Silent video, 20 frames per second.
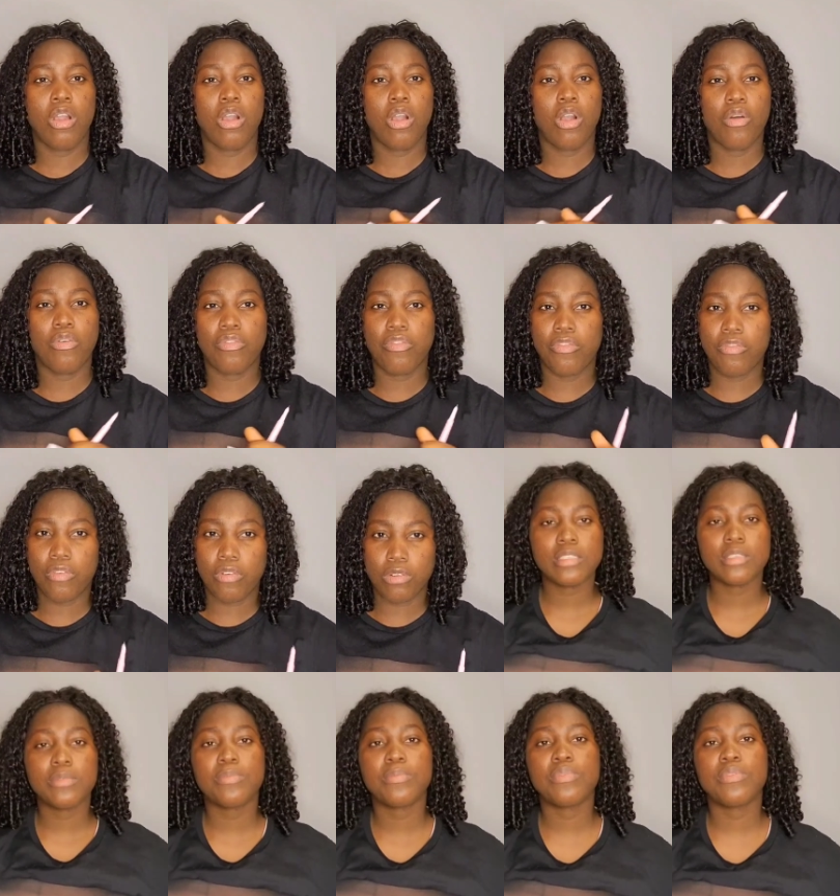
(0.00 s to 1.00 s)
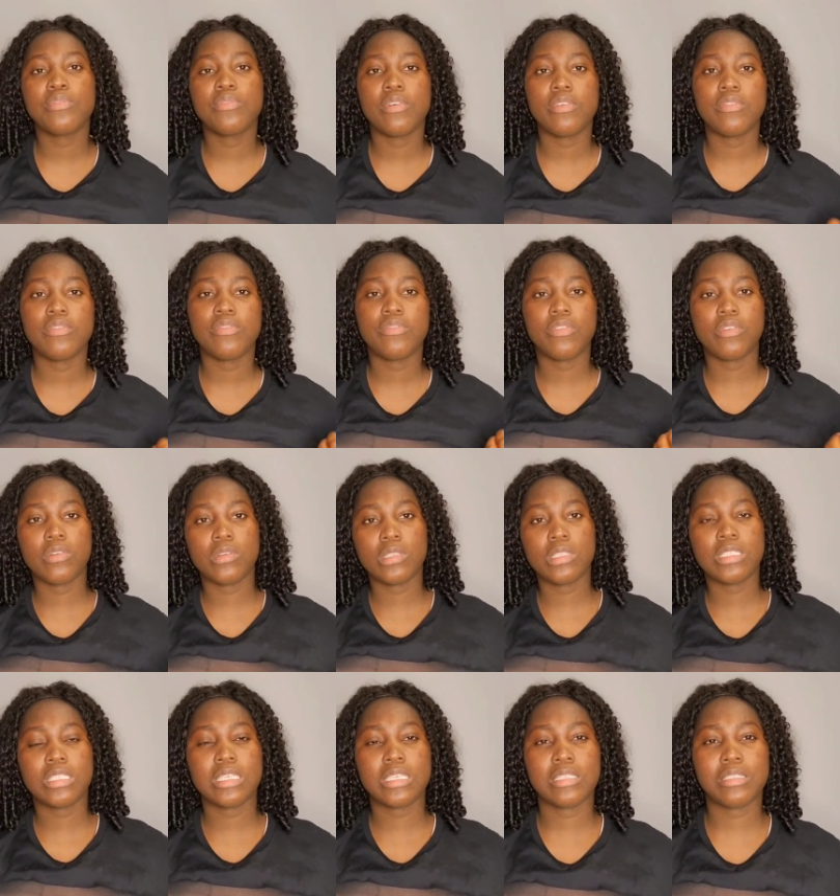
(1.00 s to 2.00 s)
of this. Proof of
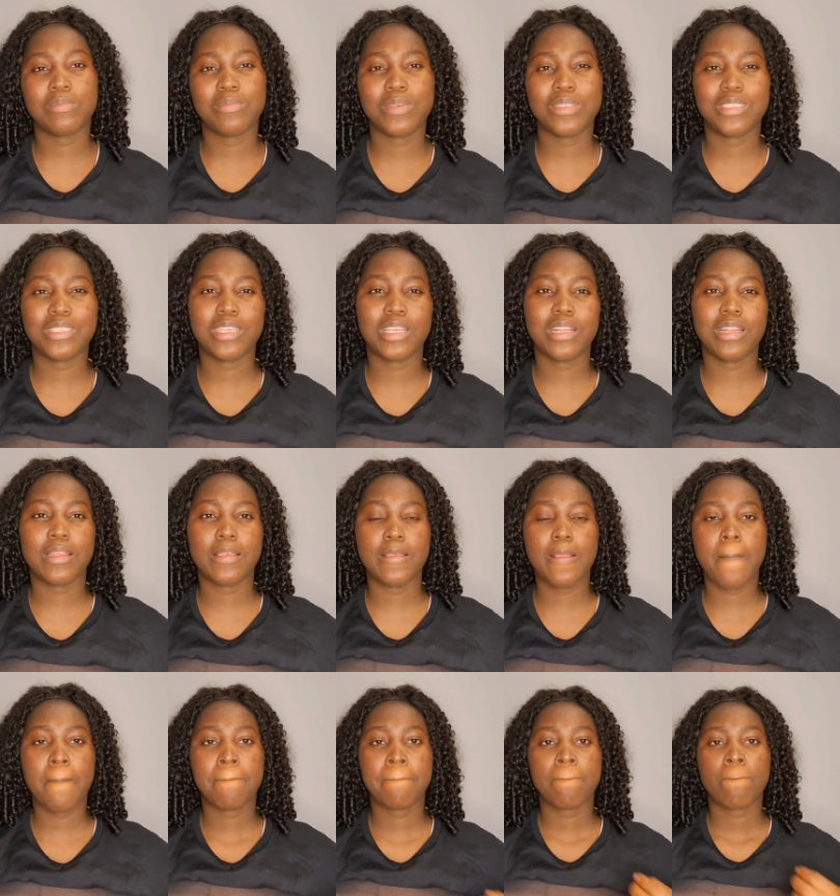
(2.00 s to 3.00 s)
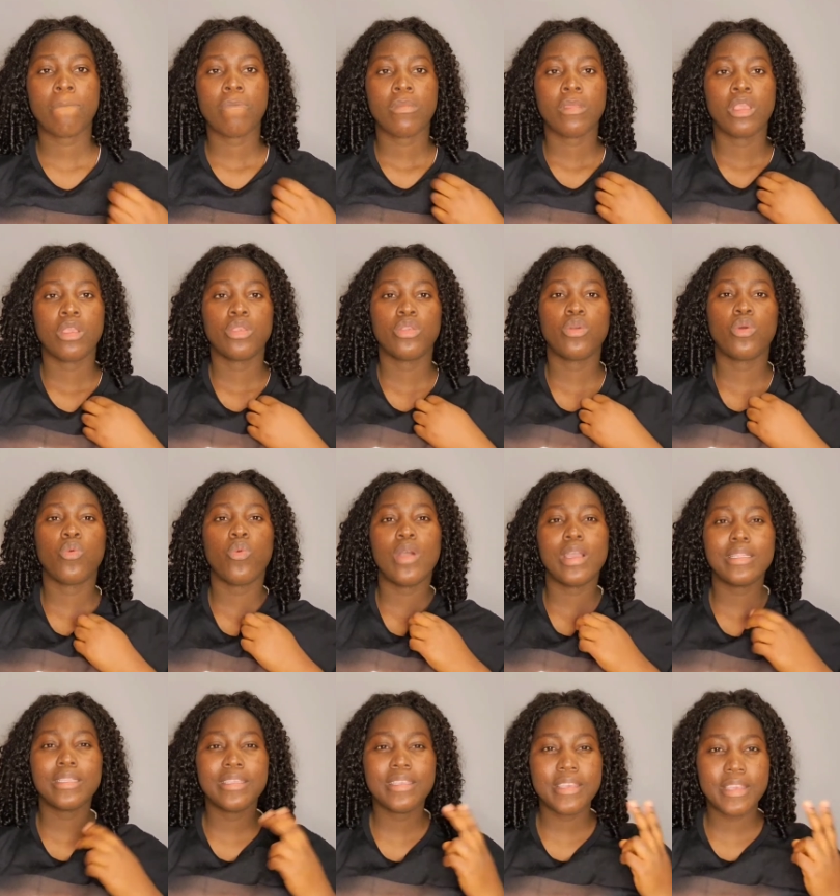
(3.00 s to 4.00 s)
funds is basically your
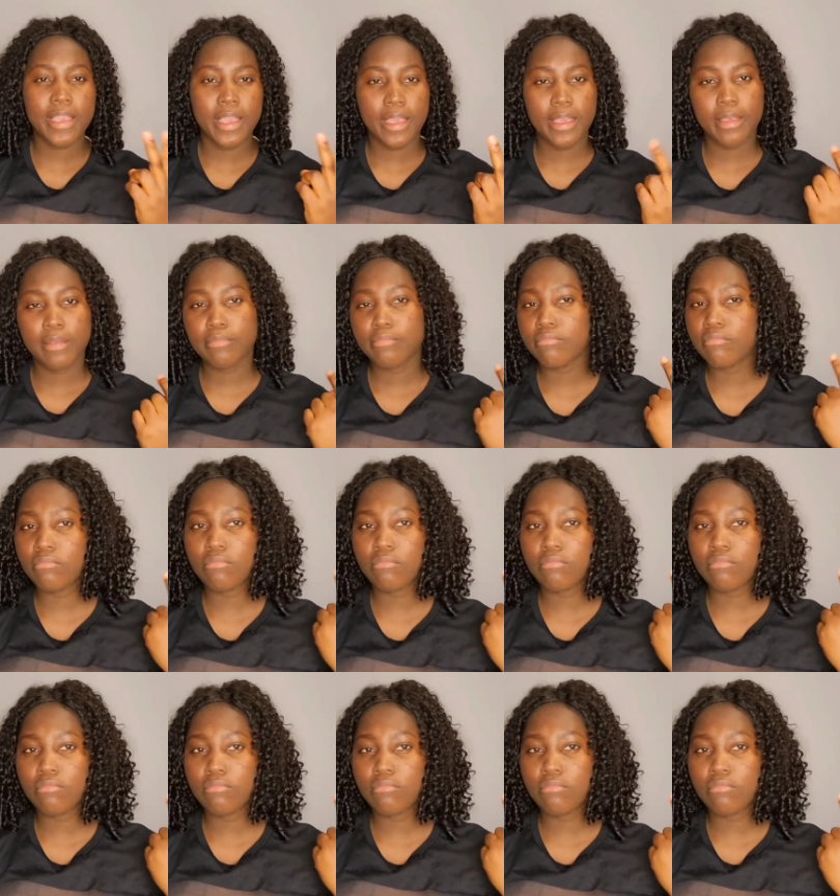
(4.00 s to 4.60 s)
1 year